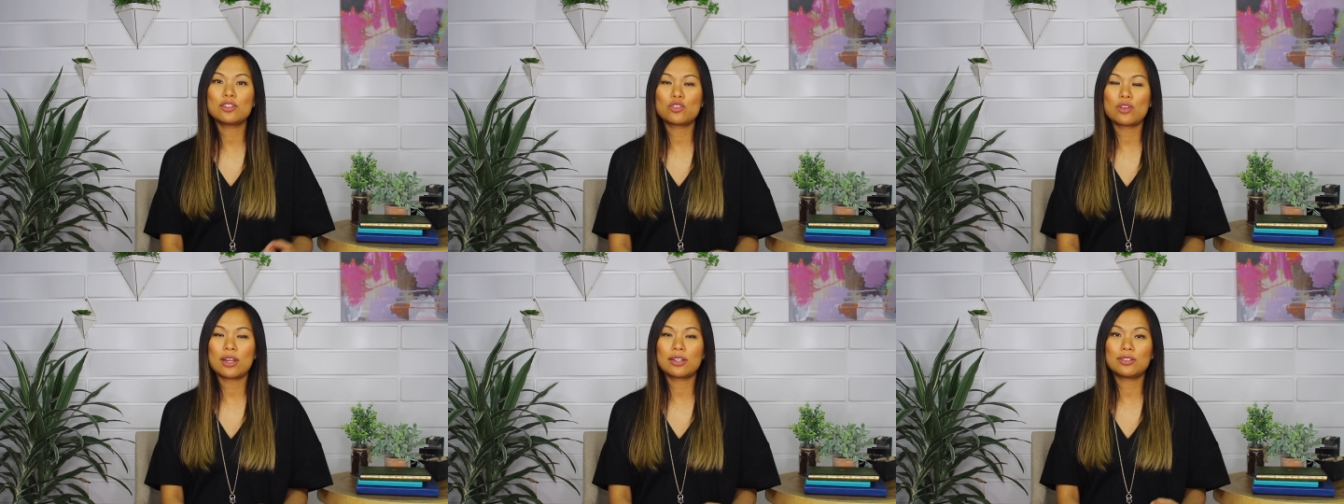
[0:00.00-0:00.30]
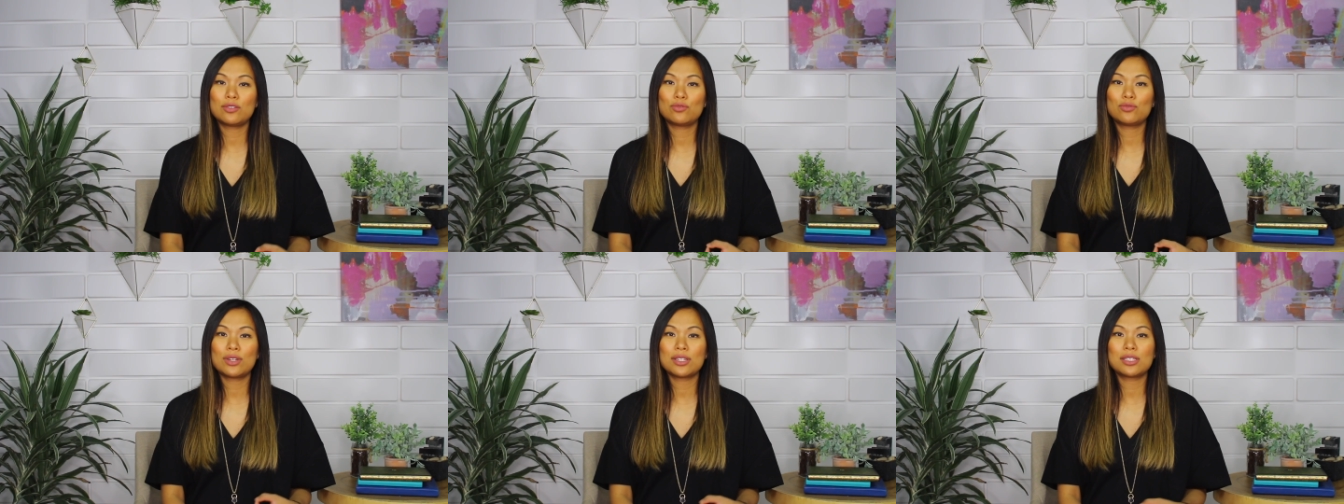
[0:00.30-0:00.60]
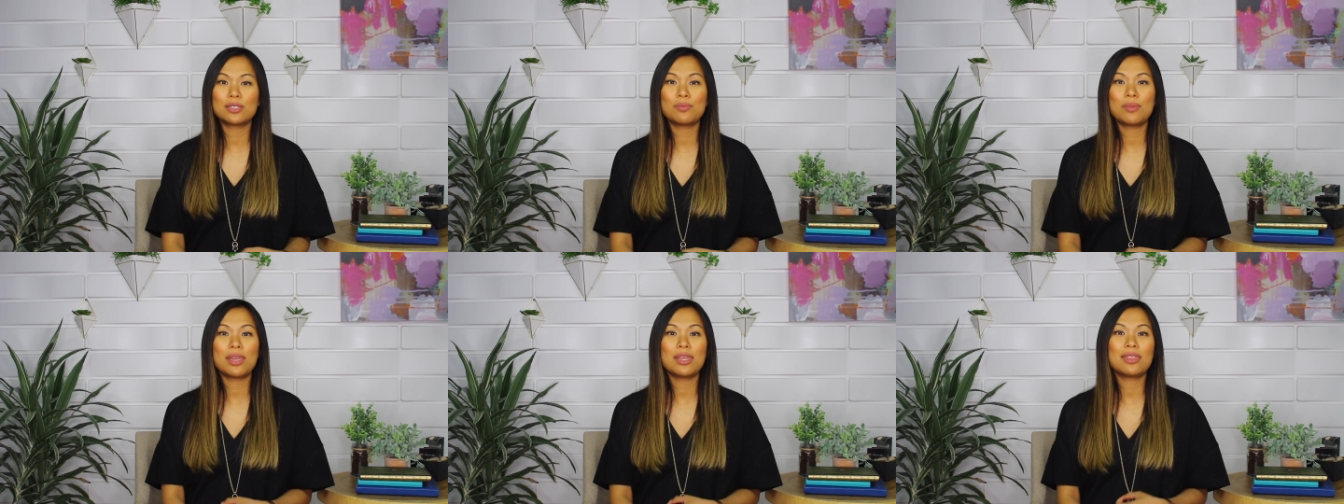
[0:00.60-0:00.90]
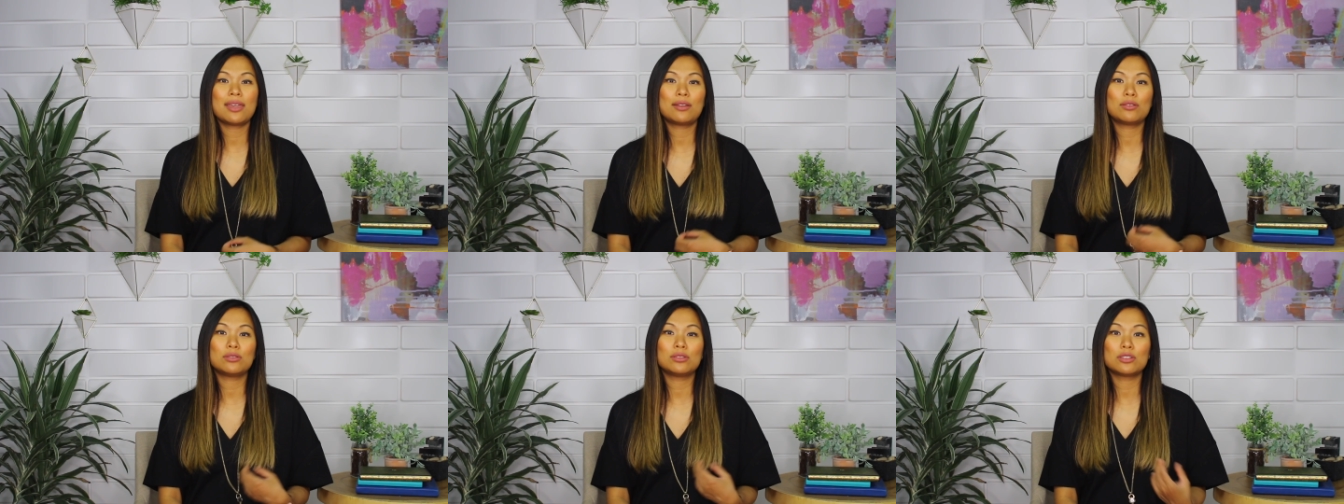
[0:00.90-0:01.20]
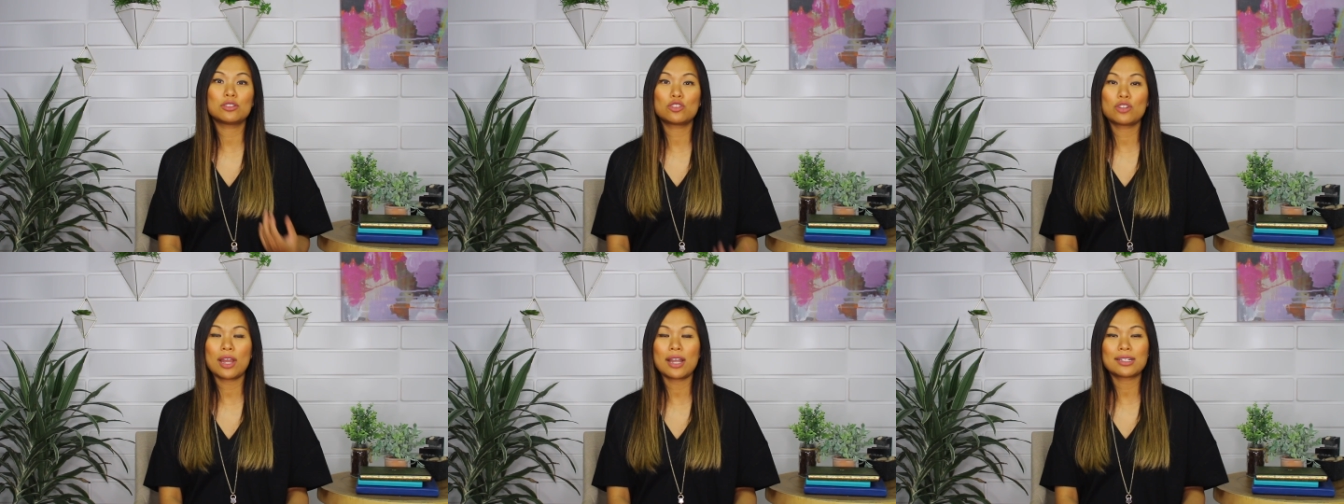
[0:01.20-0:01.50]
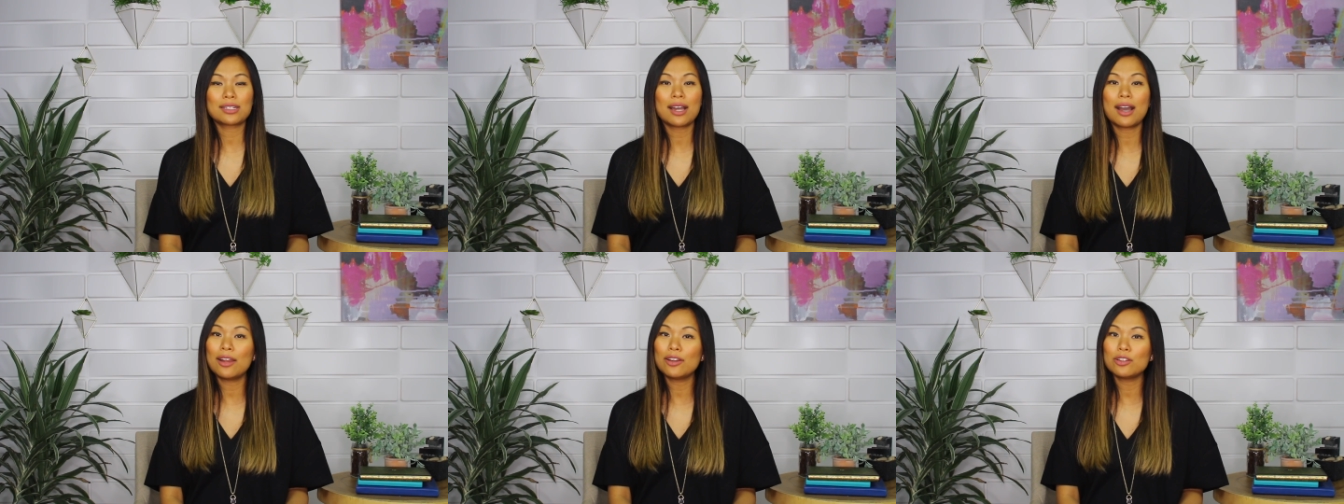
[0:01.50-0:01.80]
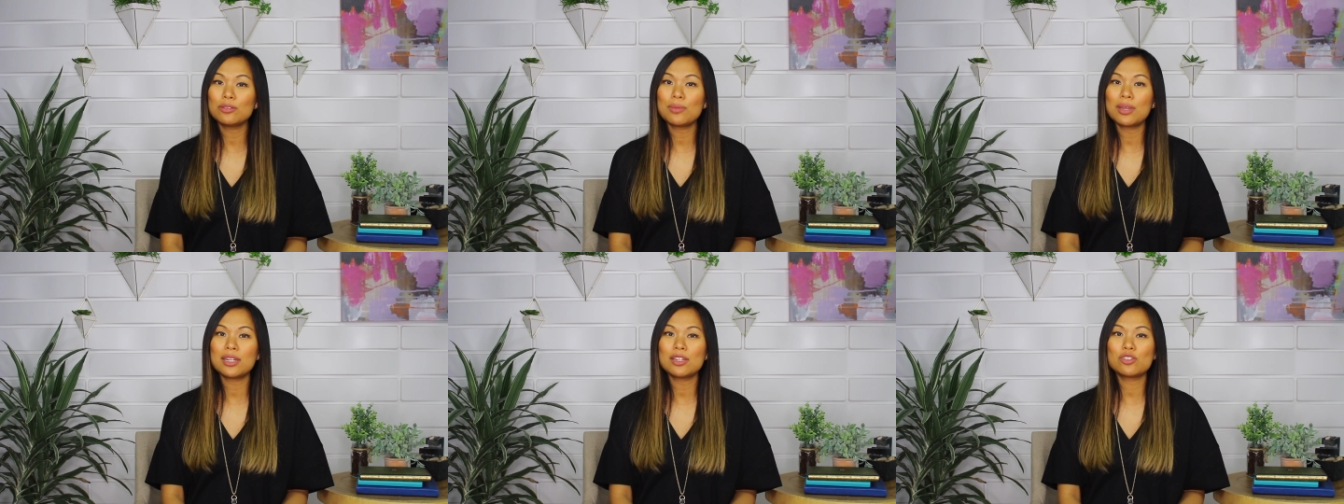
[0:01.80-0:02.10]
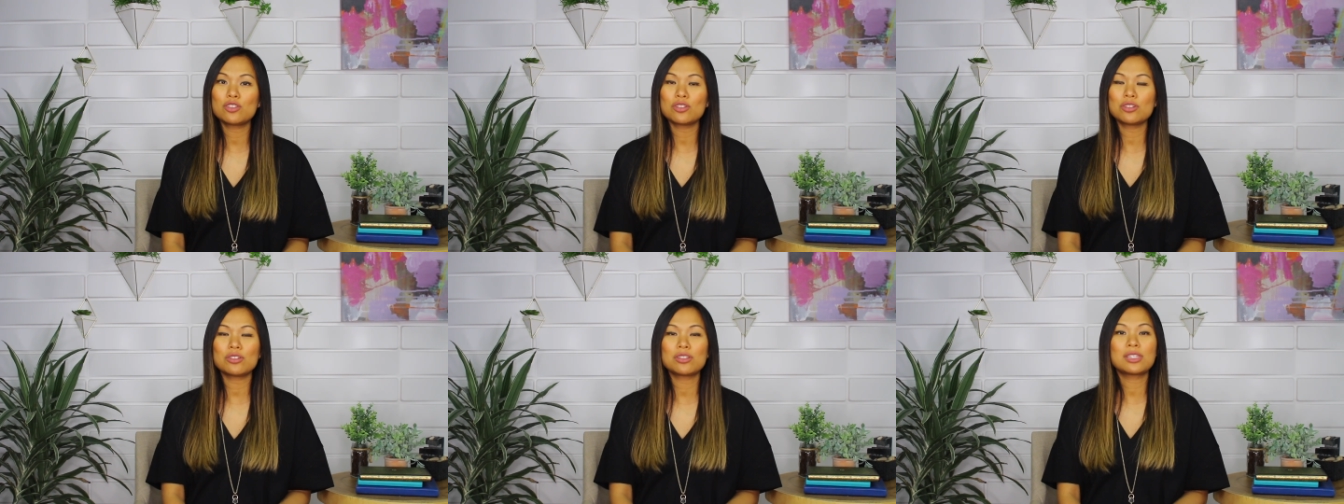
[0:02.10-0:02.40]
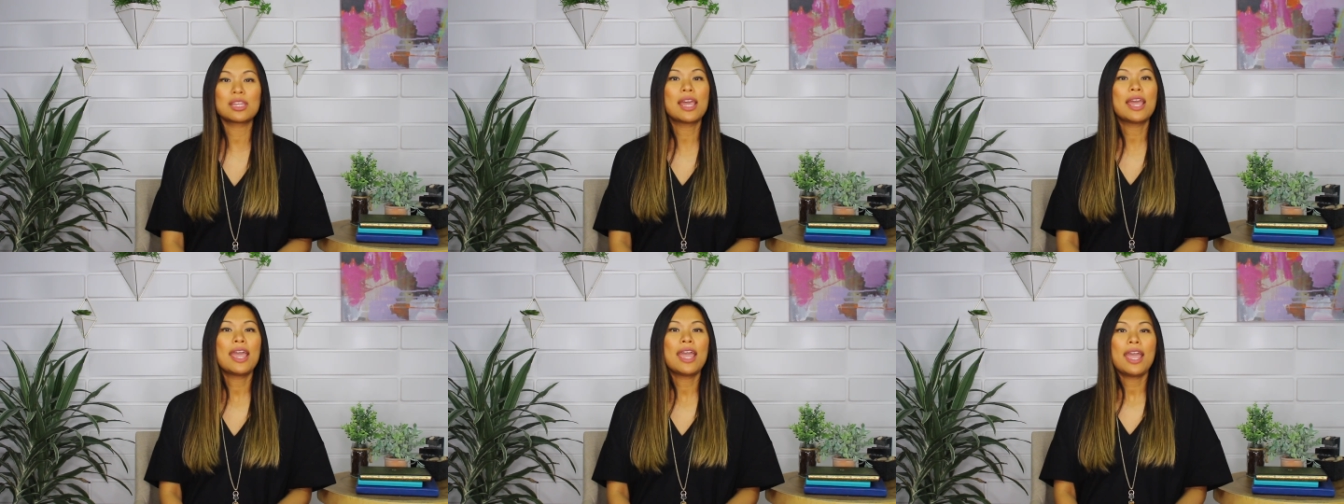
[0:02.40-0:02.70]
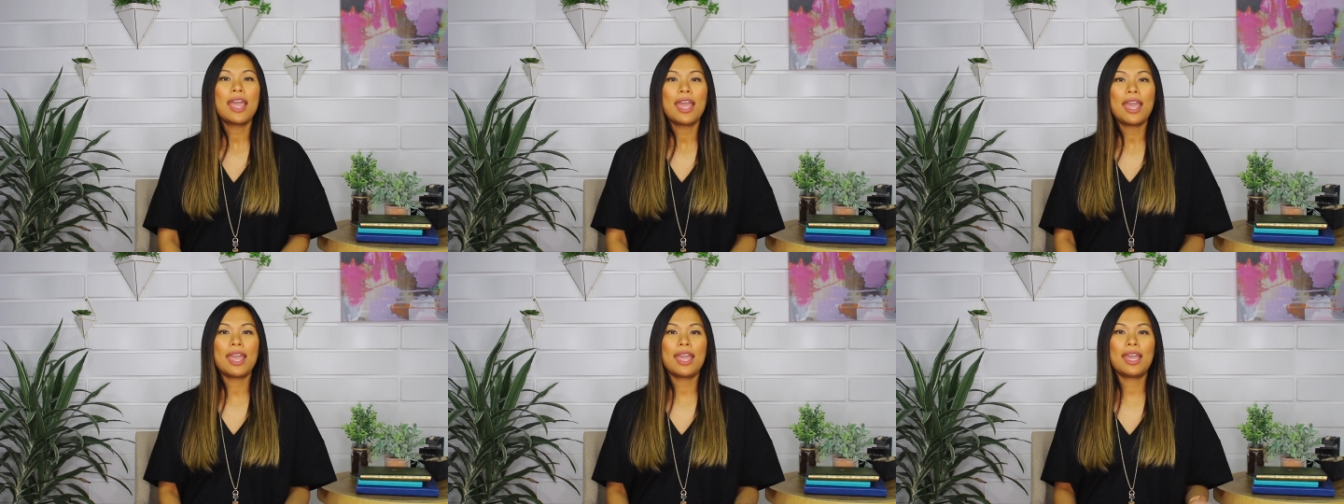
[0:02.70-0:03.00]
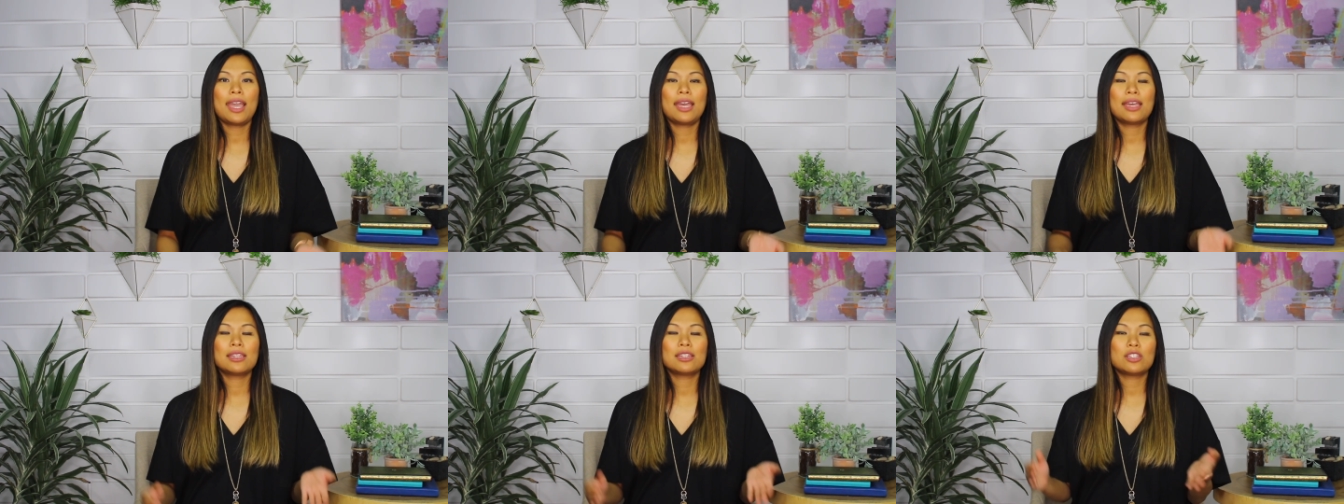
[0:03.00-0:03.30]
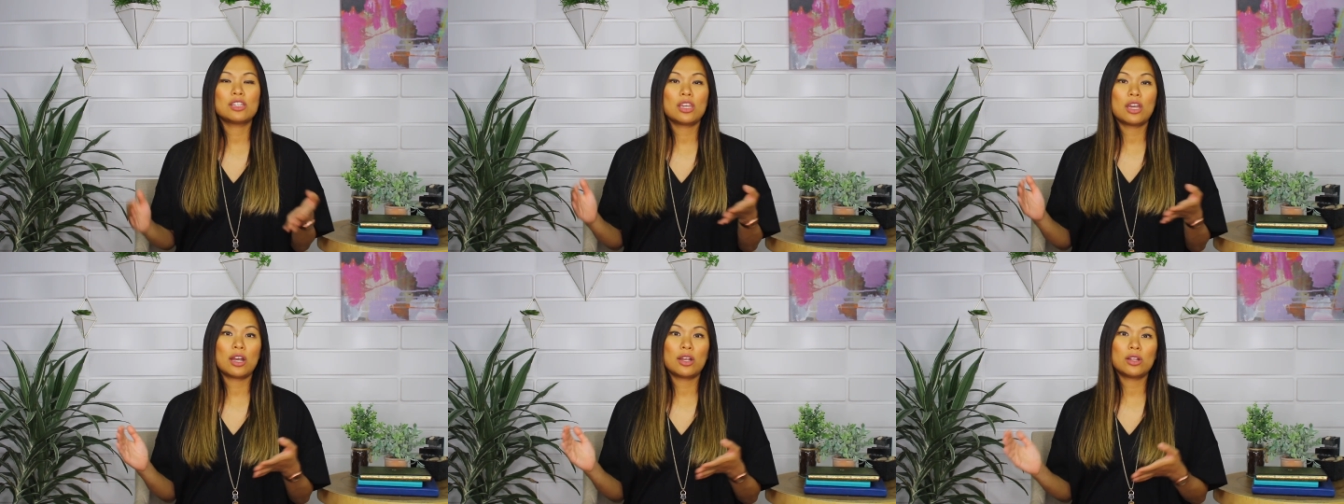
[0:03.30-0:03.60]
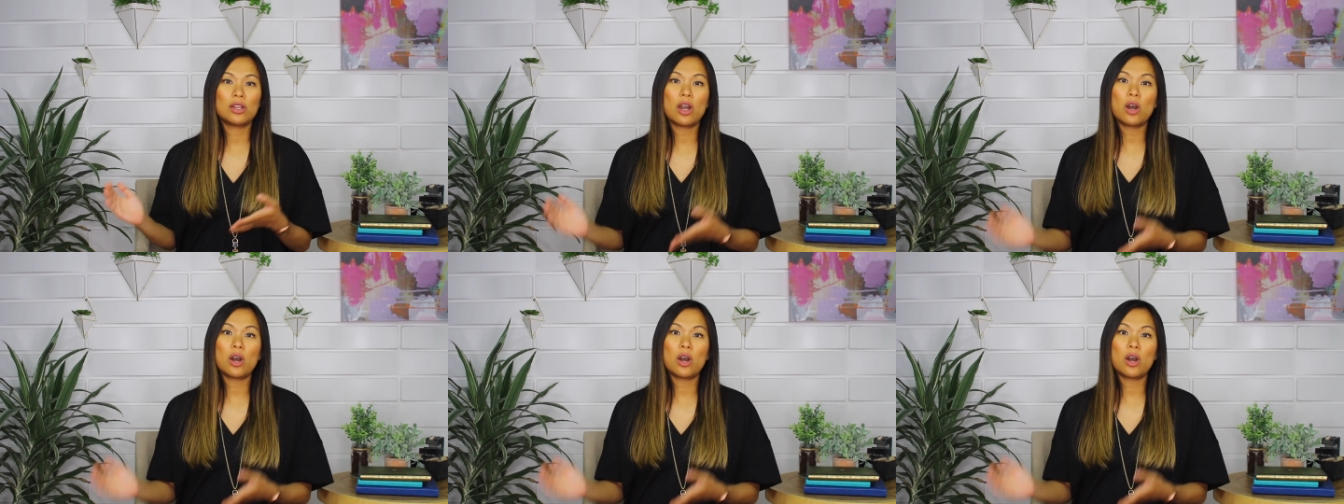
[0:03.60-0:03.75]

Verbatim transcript: attractive resume that'll attract hiring managers. And I